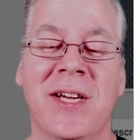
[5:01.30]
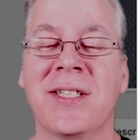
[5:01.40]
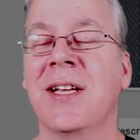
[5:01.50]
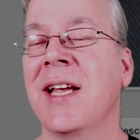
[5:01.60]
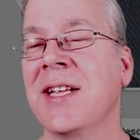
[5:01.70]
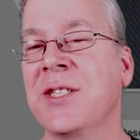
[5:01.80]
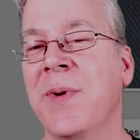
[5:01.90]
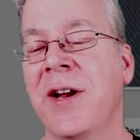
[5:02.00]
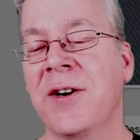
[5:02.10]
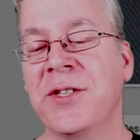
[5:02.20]
because a lot of
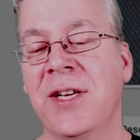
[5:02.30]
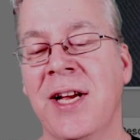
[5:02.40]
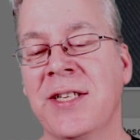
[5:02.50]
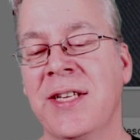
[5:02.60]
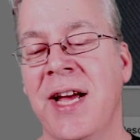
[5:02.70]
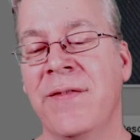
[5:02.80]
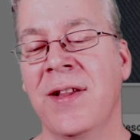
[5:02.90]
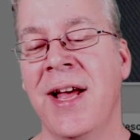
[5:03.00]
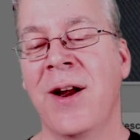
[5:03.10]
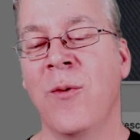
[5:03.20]
spiders, you'll actually have a
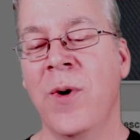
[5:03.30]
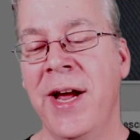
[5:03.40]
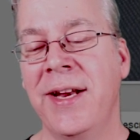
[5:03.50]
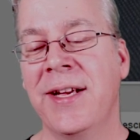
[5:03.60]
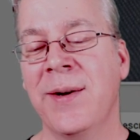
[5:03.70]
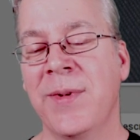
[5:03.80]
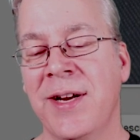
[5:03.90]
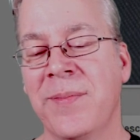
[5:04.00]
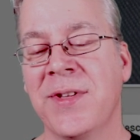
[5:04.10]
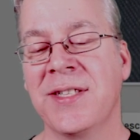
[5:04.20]
lot of white
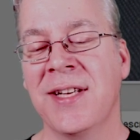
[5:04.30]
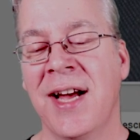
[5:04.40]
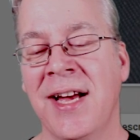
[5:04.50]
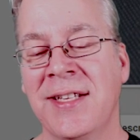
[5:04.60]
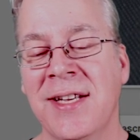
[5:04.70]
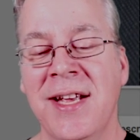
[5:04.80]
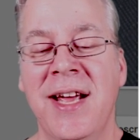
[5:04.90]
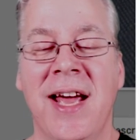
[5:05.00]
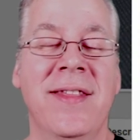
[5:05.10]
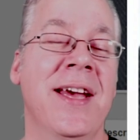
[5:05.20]
coming up the sides,
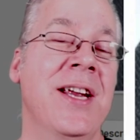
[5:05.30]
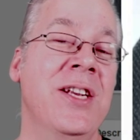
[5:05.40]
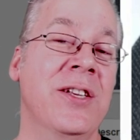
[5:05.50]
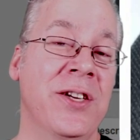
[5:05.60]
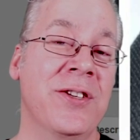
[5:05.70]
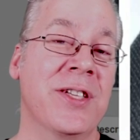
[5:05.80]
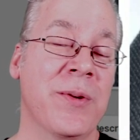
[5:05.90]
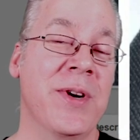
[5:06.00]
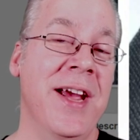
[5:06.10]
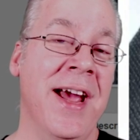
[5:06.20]
and then you
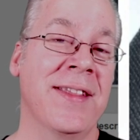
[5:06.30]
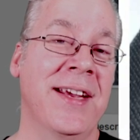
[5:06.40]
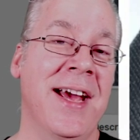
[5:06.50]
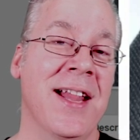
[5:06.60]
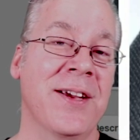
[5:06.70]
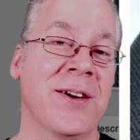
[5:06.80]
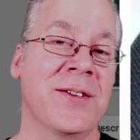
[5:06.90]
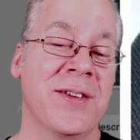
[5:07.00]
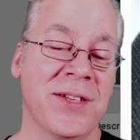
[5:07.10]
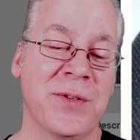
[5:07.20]
usually, when you add the calico
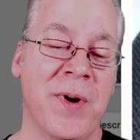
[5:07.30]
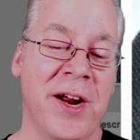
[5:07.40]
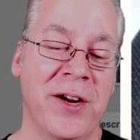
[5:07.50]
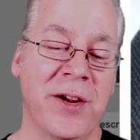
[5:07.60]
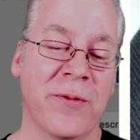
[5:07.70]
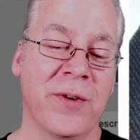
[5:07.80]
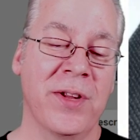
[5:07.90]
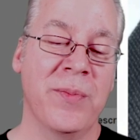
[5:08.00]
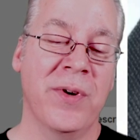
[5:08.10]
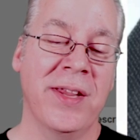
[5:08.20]
to the spider, you'll
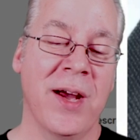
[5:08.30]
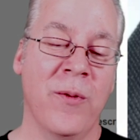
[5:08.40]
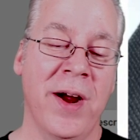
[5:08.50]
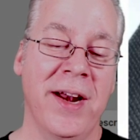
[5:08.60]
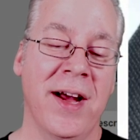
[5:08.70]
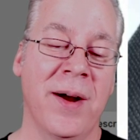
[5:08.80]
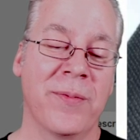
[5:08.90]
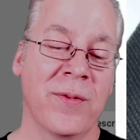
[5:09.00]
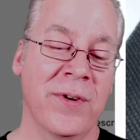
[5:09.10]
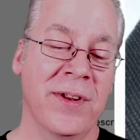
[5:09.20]
really bring that white
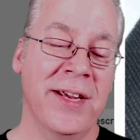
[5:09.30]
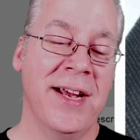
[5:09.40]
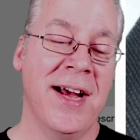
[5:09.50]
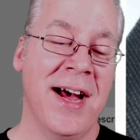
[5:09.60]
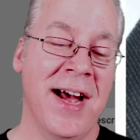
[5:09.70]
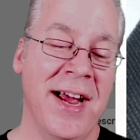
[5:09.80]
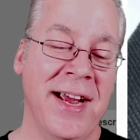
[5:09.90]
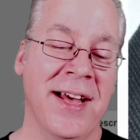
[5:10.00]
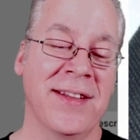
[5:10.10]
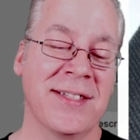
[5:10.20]
up really
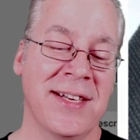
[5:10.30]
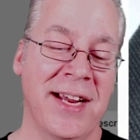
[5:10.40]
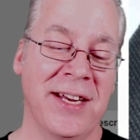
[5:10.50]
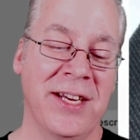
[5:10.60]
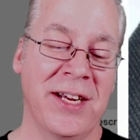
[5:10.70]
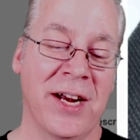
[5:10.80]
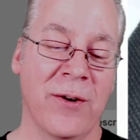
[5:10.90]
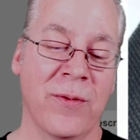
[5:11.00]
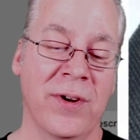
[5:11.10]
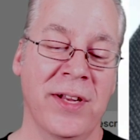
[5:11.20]
high on the snake, and you get
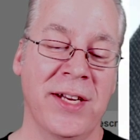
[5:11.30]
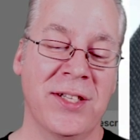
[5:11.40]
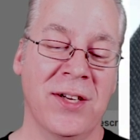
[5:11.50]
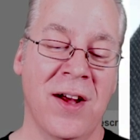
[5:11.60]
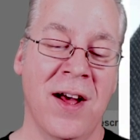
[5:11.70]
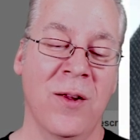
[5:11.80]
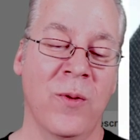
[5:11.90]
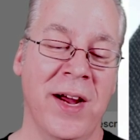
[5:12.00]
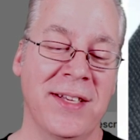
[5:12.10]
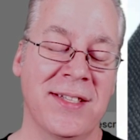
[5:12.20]
a really tall
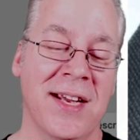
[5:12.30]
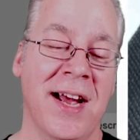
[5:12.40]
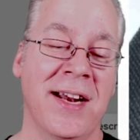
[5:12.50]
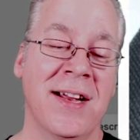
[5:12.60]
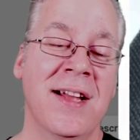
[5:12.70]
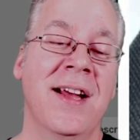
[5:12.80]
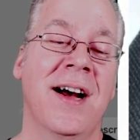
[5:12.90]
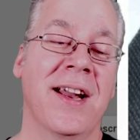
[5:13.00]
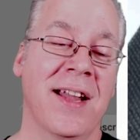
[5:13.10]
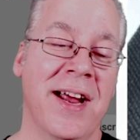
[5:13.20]
white side
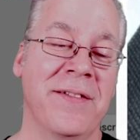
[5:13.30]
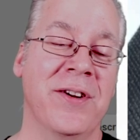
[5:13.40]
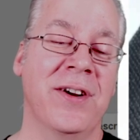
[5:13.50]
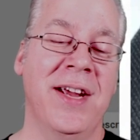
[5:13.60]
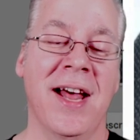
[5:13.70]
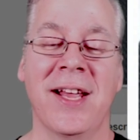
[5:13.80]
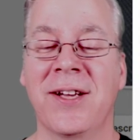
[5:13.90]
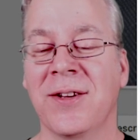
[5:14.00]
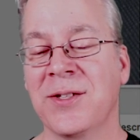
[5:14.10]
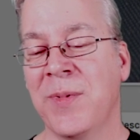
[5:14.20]
on a lot of your
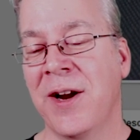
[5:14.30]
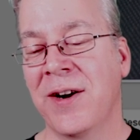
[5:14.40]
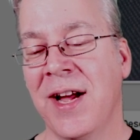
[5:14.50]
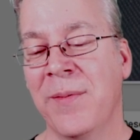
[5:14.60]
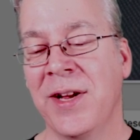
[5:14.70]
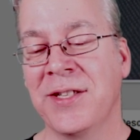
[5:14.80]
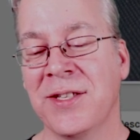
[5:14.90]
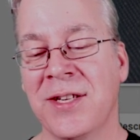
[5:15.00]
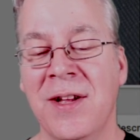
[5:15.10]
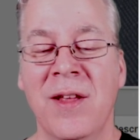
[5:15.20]
calico spider combinations.